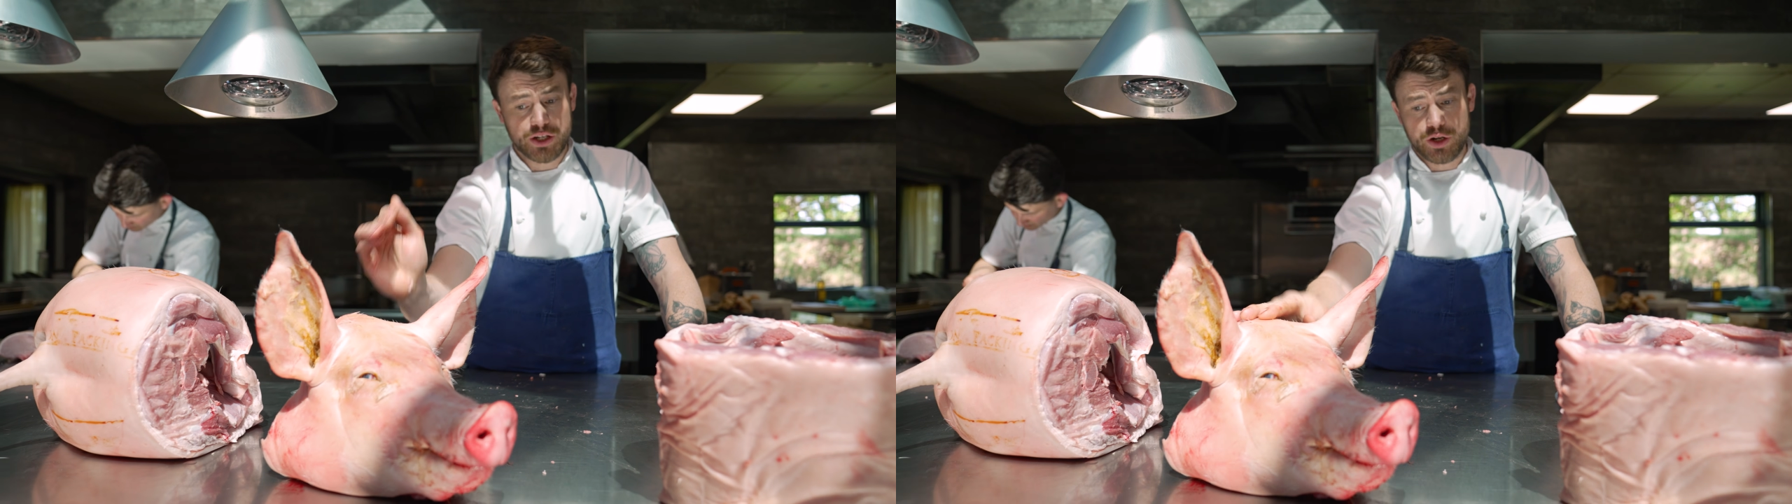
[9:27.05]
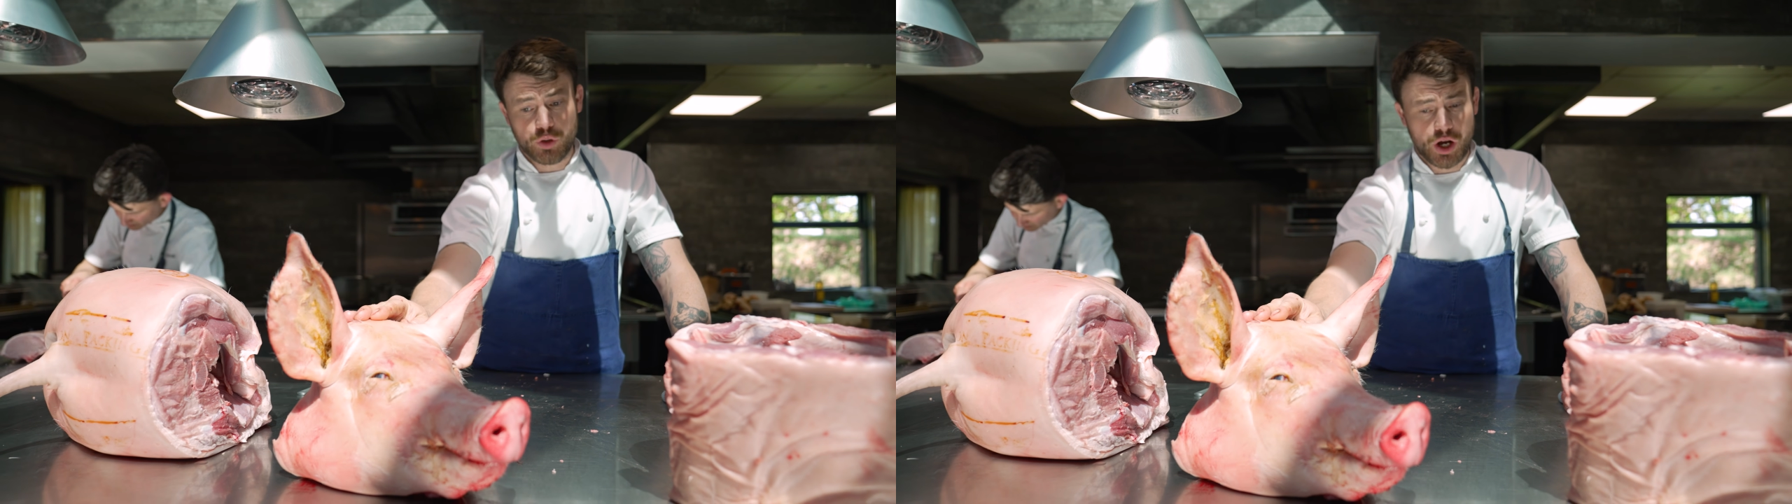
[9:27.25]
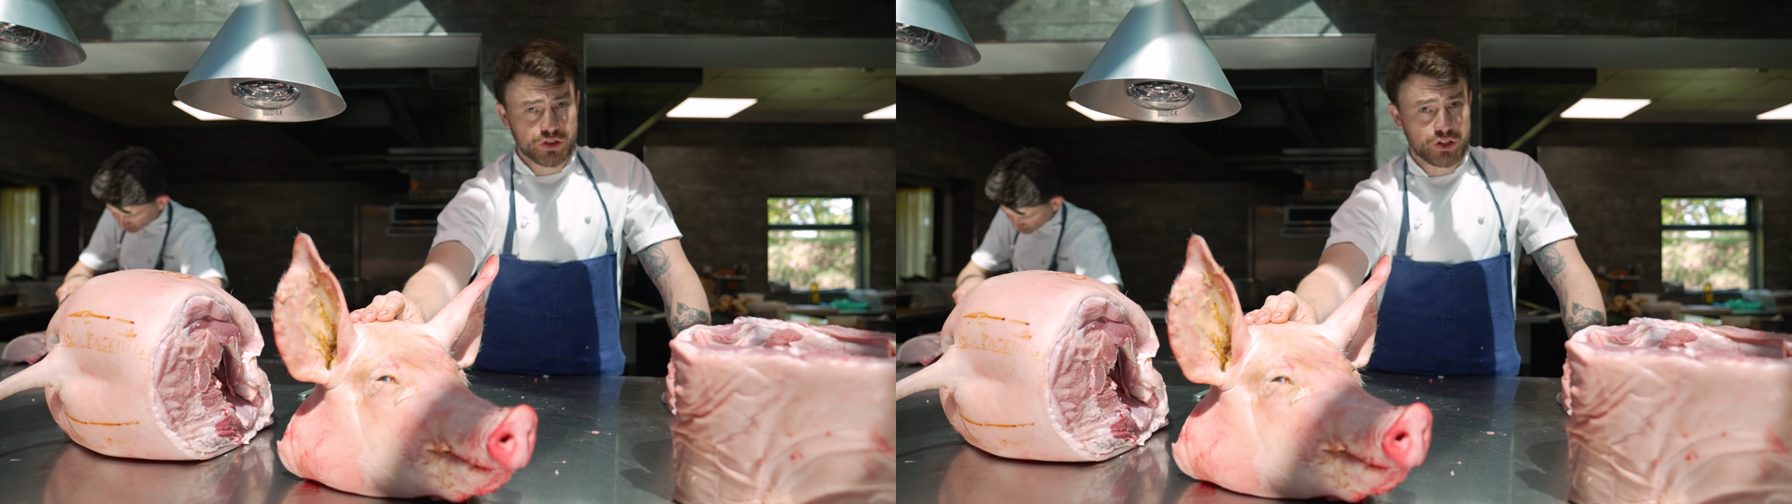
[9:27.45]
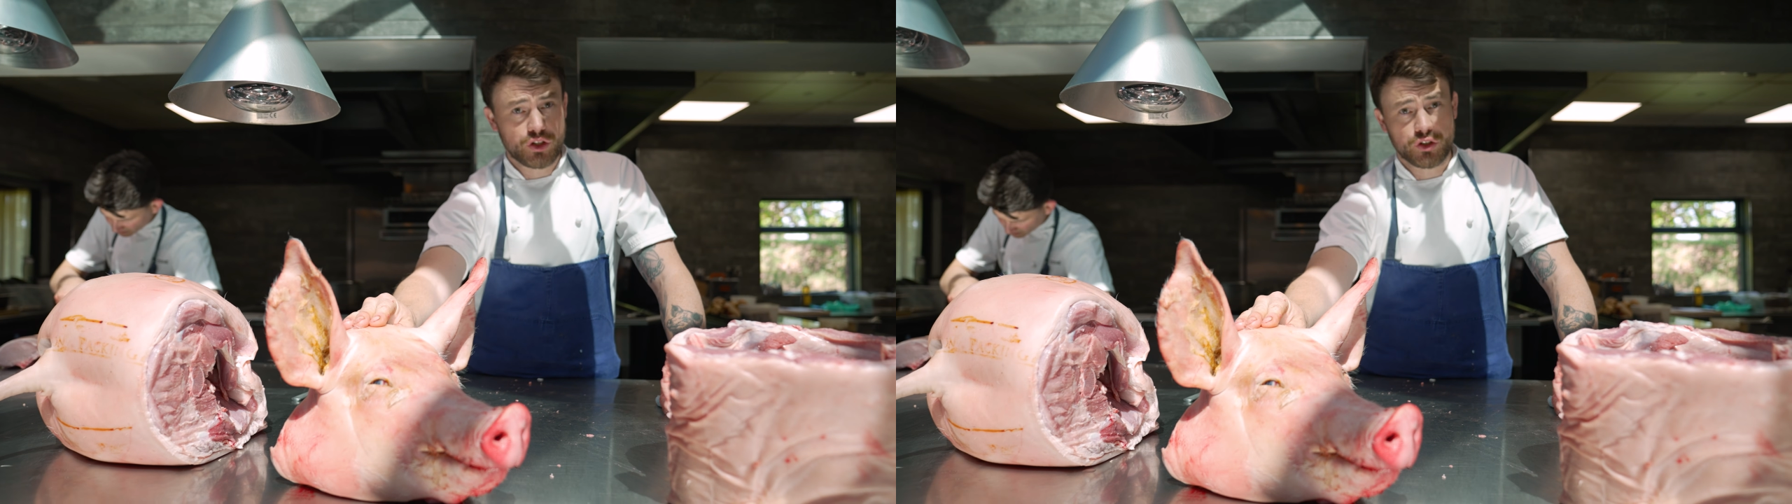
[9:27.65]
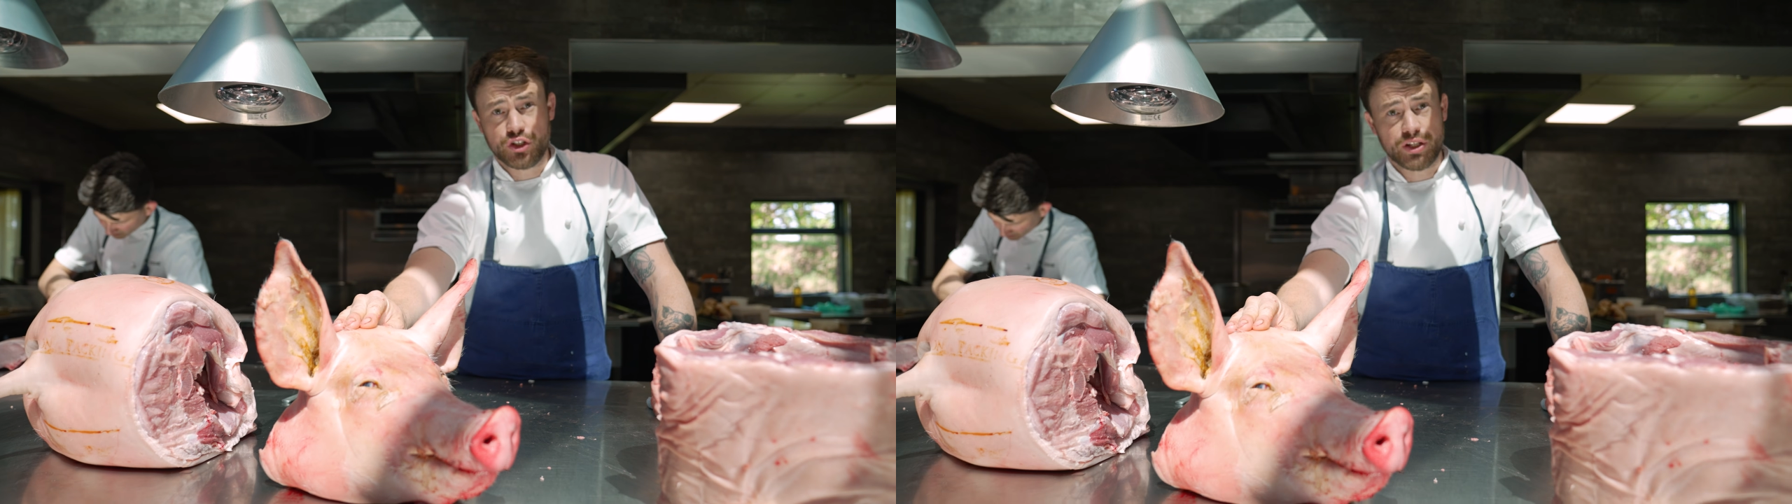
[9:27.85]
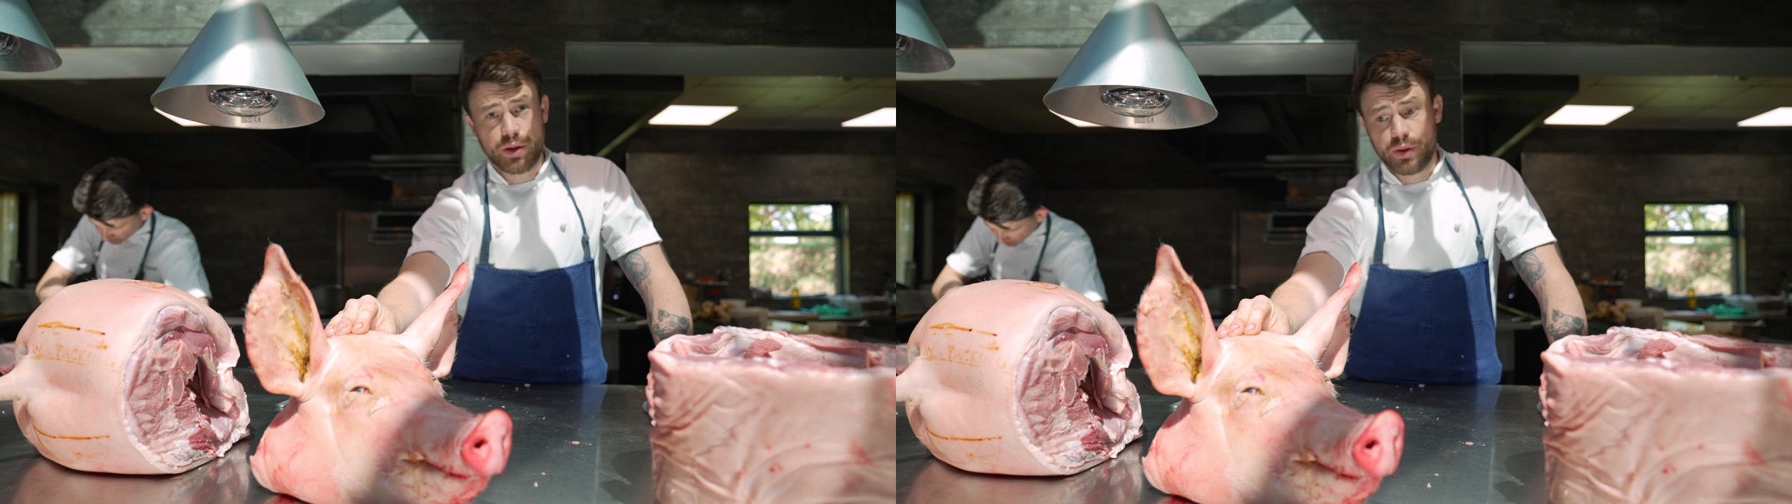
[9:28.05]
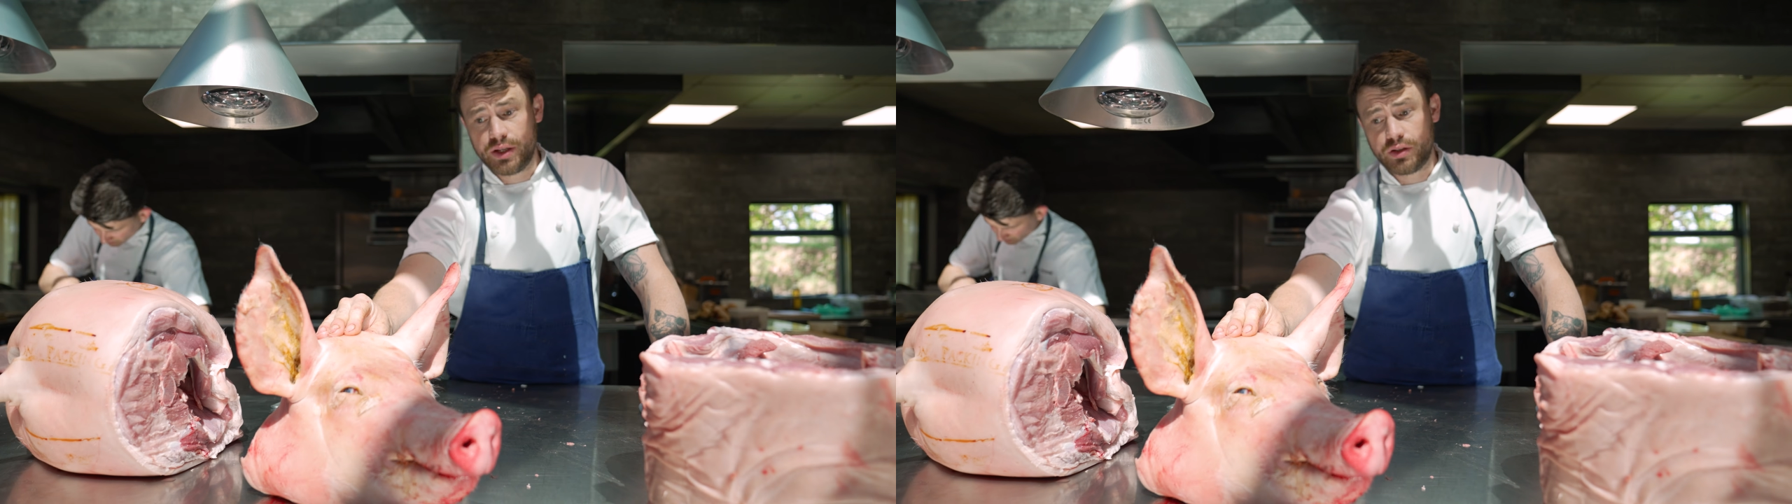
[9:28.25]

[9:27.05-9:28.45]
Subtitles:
only what goes into sausages anyway,